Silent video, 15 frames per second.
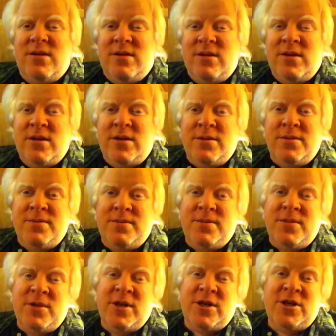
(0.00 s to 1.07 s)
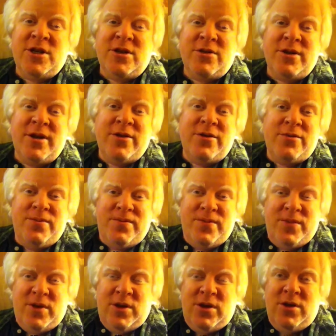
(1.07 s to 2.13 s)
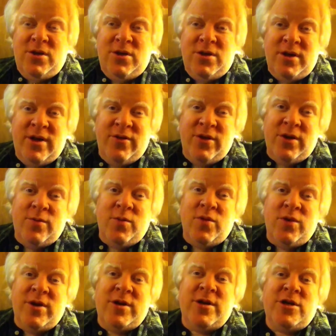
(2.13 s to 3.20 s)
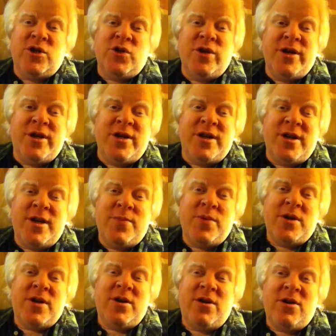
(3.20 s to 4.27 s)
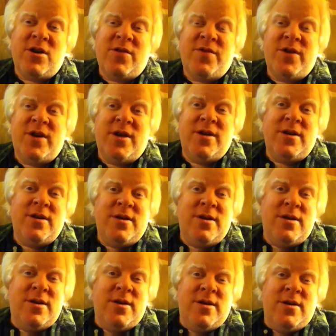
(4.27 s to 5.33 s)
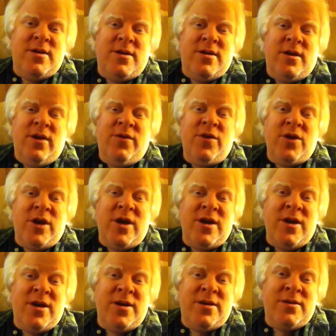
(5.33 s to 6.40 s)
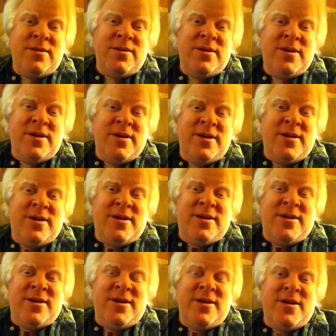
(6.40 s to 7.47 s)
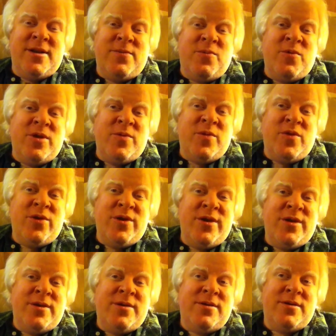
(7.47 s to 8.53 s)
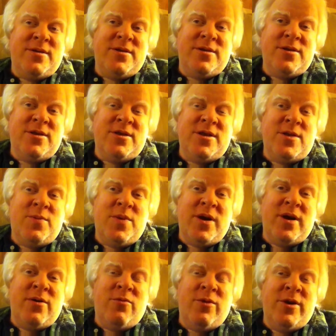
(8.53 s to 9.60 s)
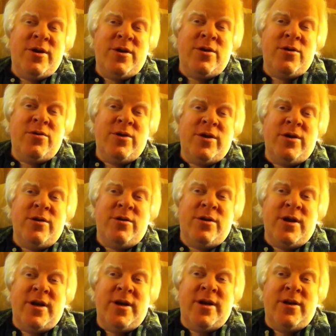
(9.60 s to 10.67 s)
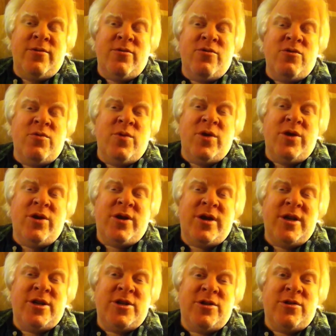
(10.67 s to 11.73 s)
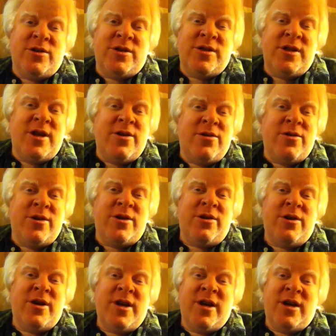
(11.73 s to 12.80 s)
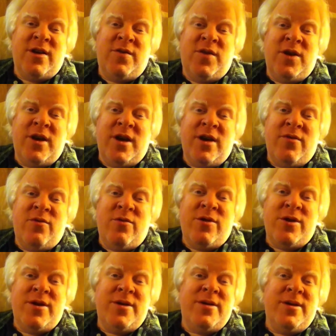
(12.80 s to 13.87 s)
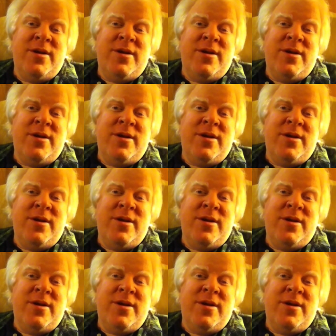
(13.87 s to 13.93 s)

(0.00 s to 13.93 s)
I'll let y'all go. Y'all have a good morning and drink a cup of coffee. If you can, get up one morning, sit by a window in your dining room or your kitchen, or sit out on your deck if you have one.